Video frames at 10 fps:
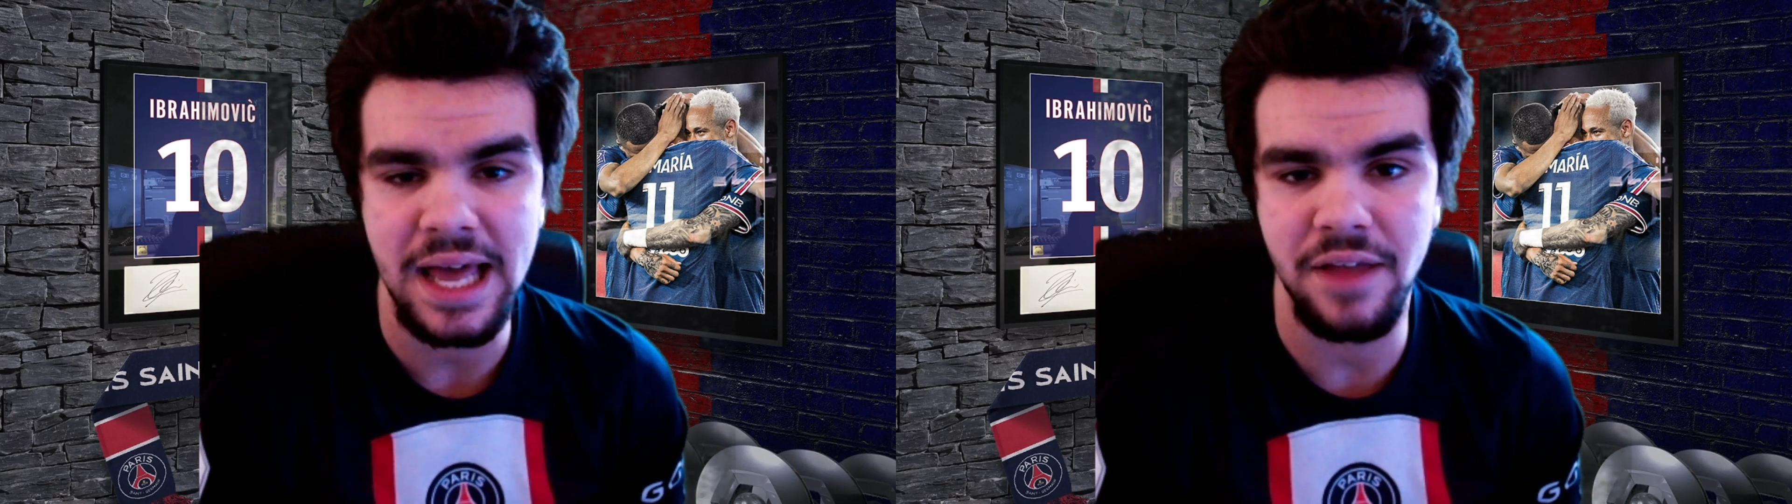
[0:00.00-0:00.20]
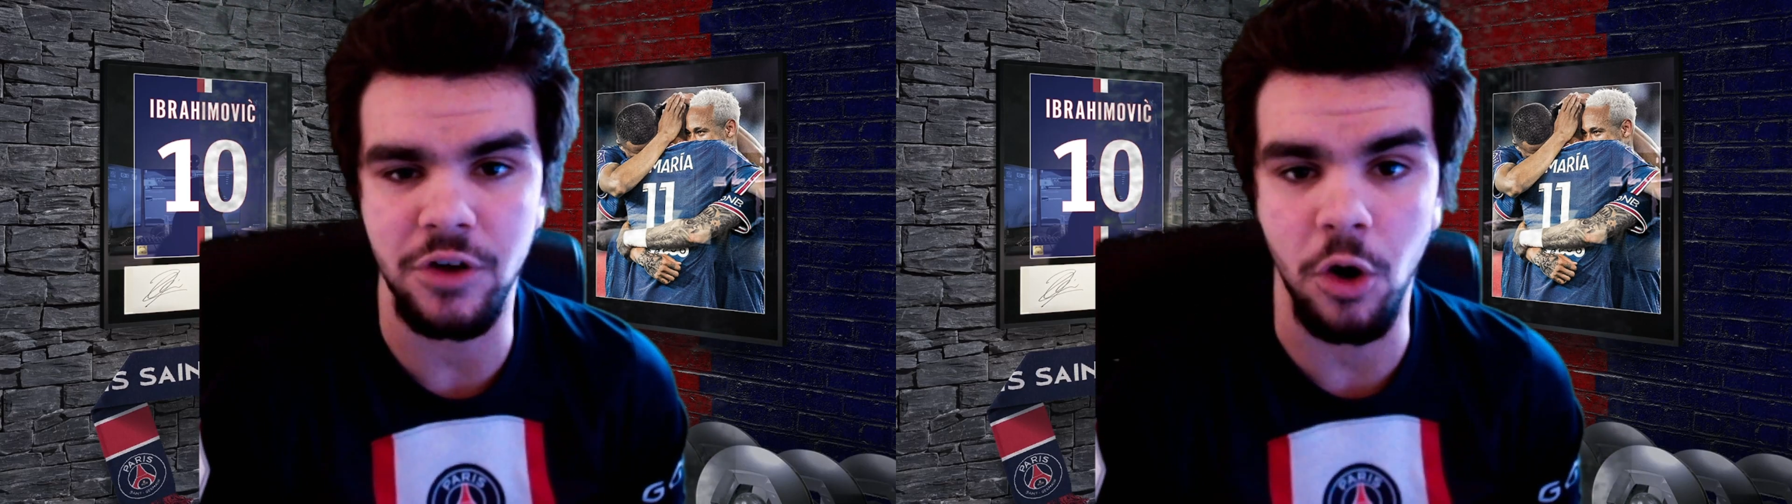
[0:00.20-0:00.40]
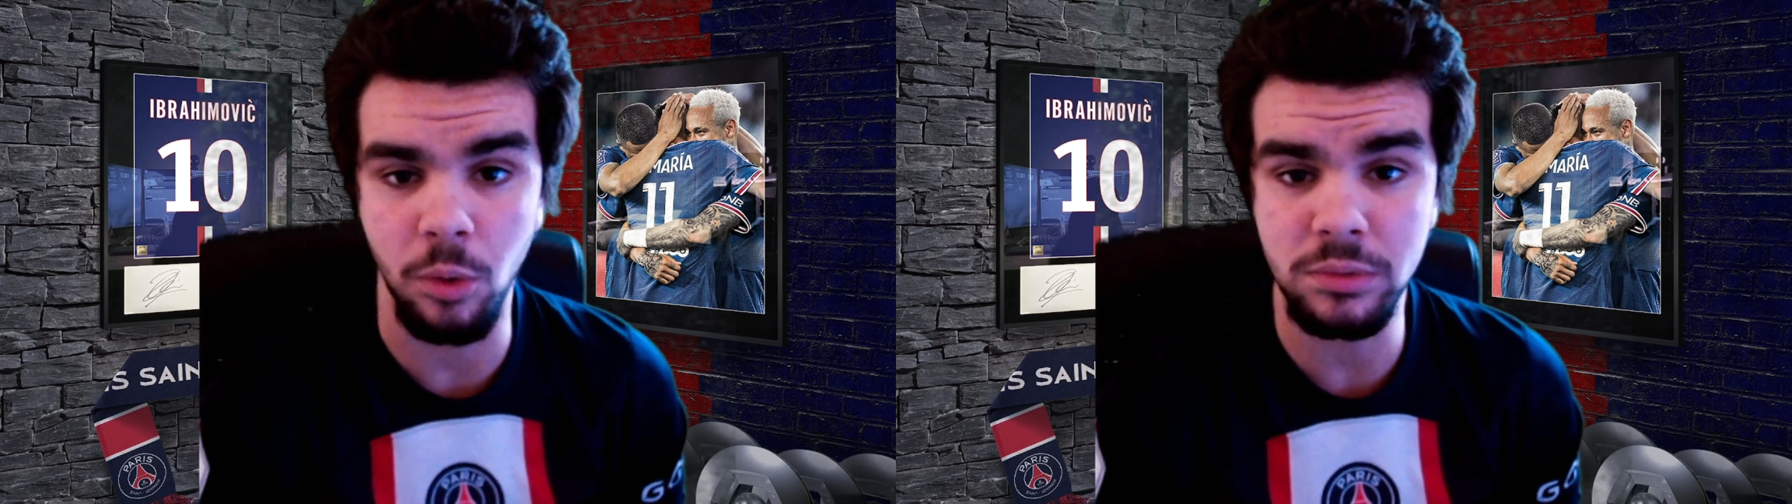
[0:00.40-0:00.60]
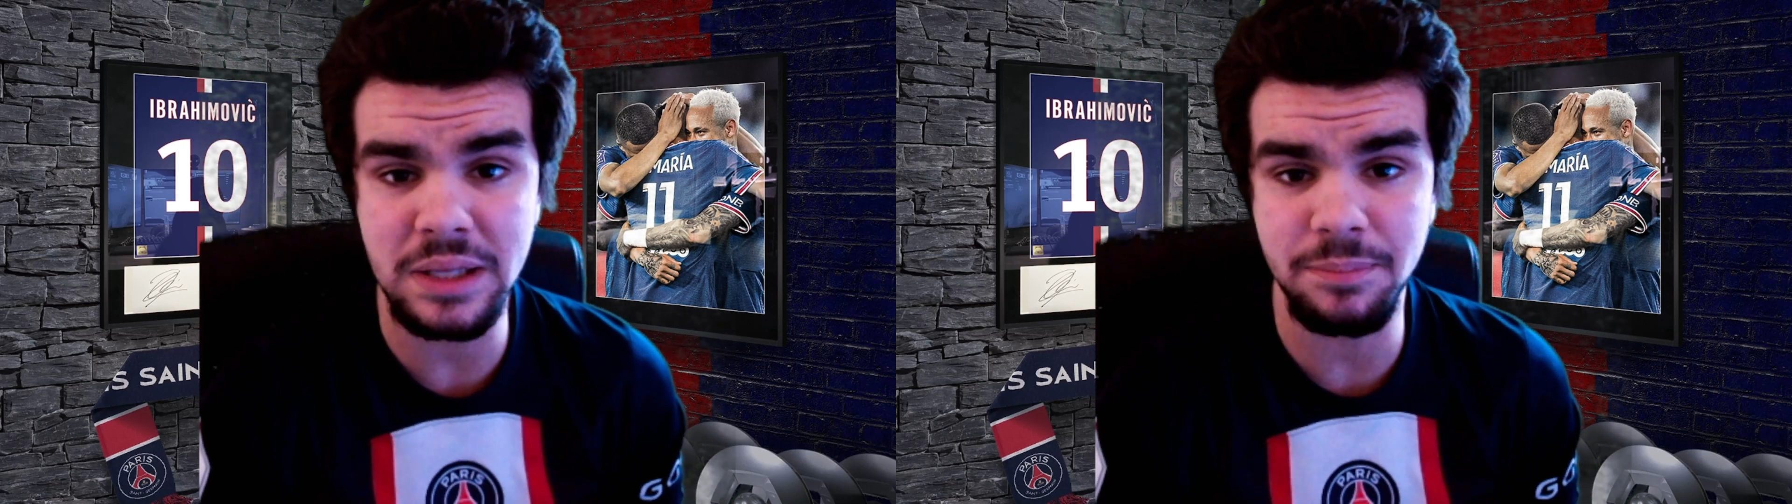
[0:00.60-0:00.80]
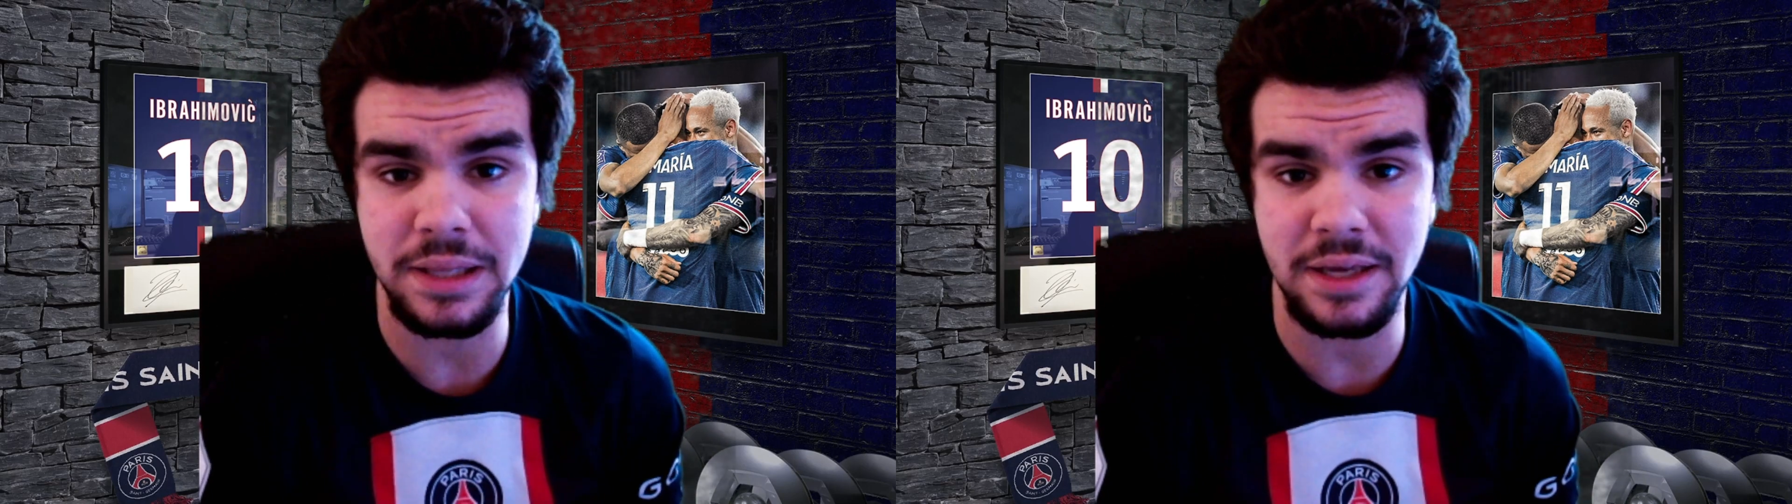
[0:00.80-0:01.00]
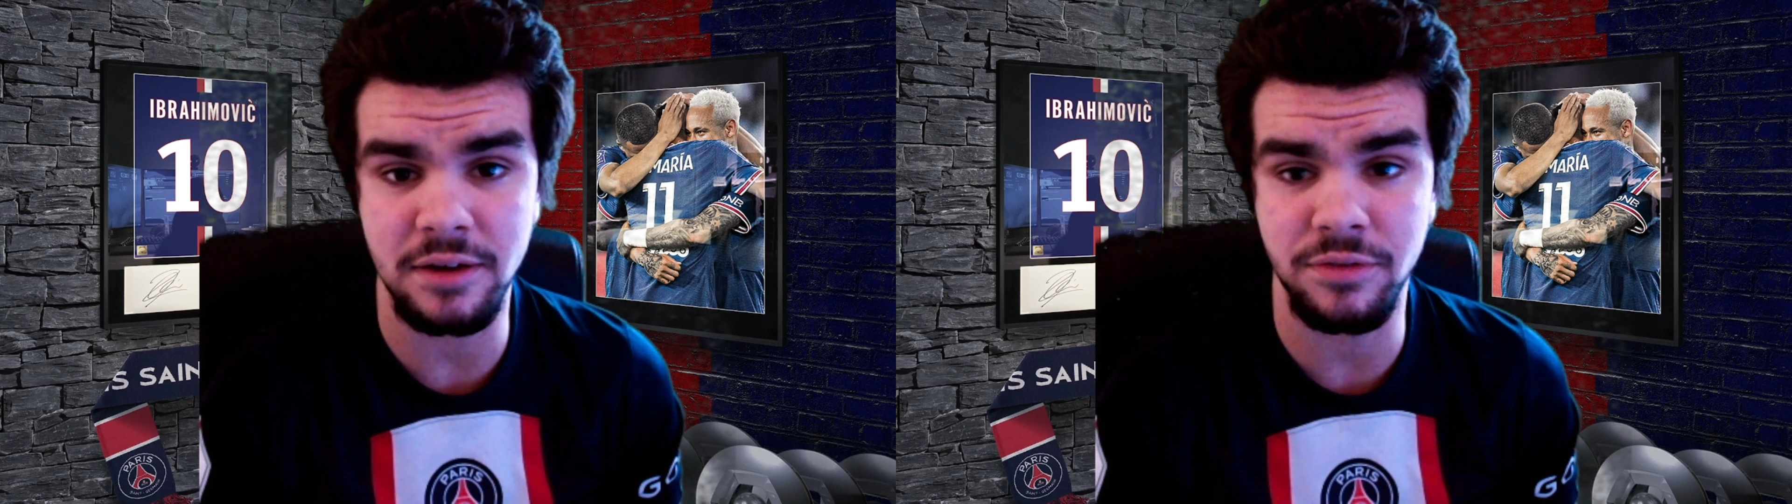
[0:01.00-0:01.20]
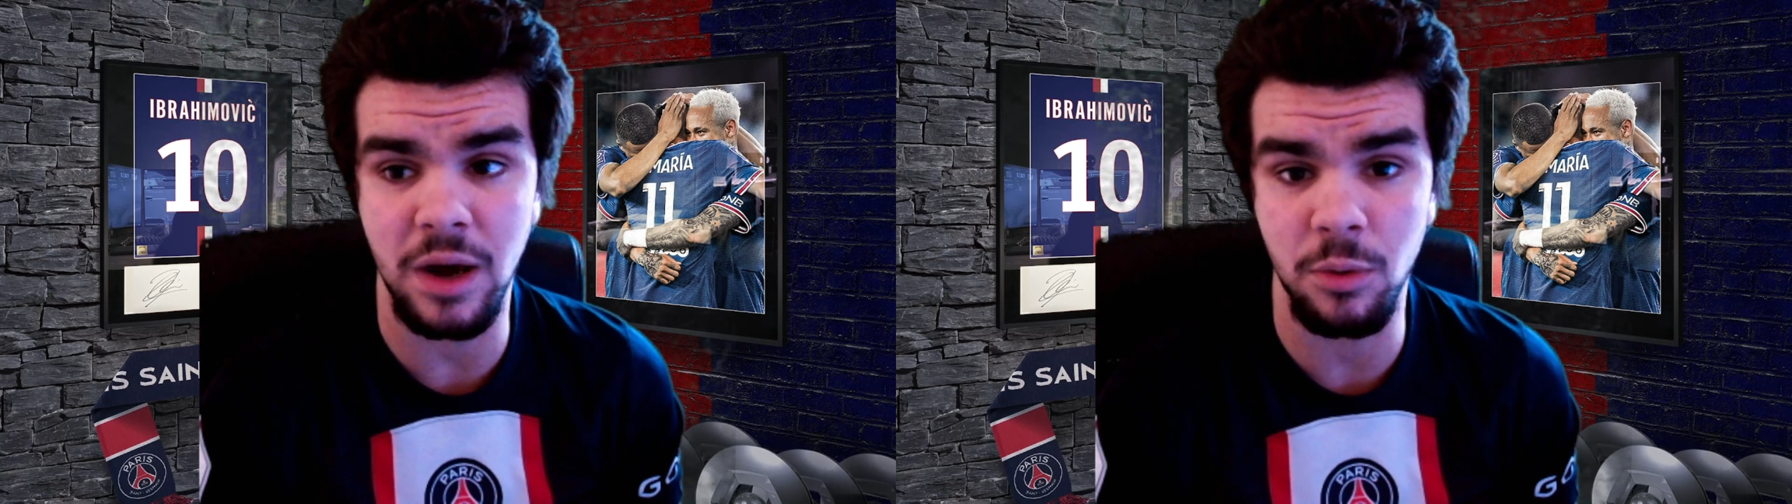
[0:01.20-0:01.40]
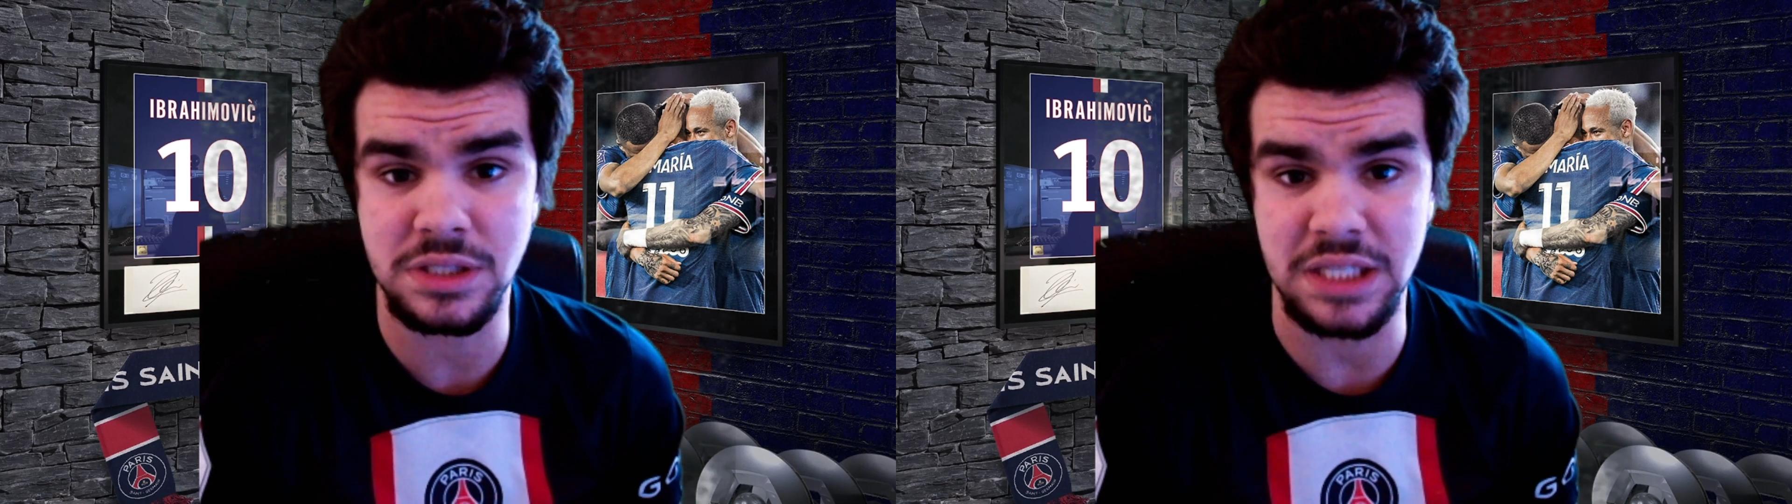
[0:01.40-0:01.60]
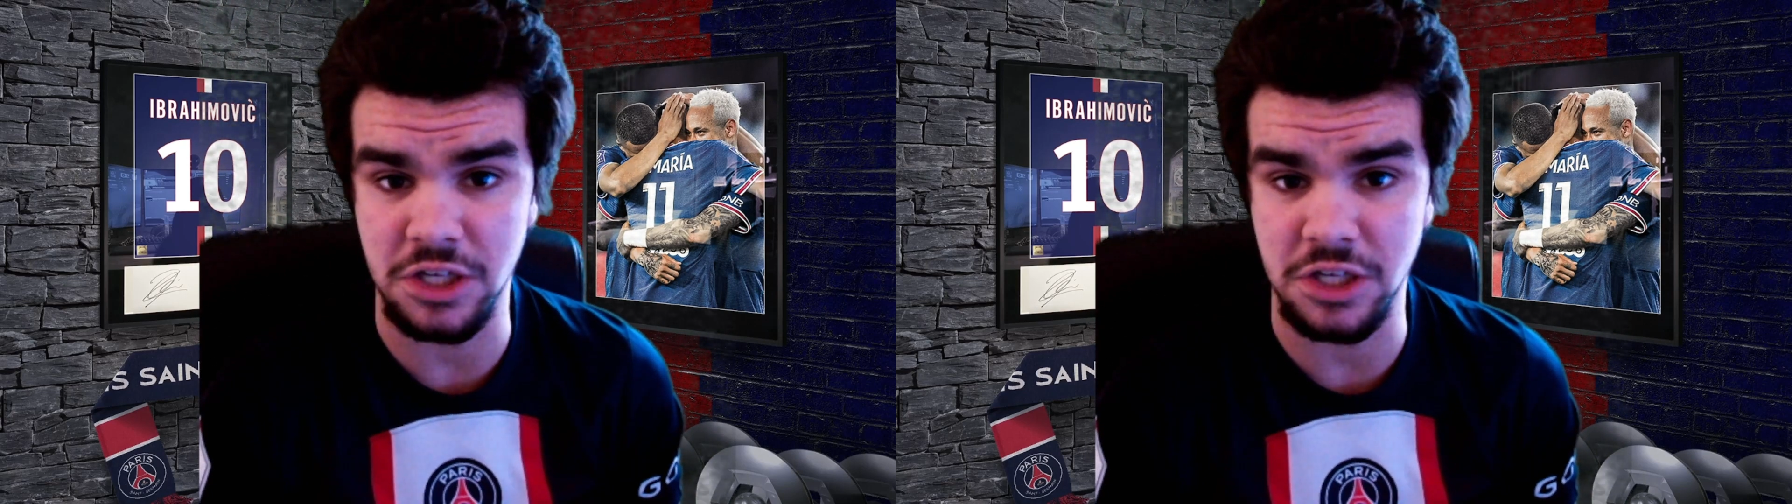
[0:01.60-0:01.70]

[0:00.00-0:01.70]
and the only player that was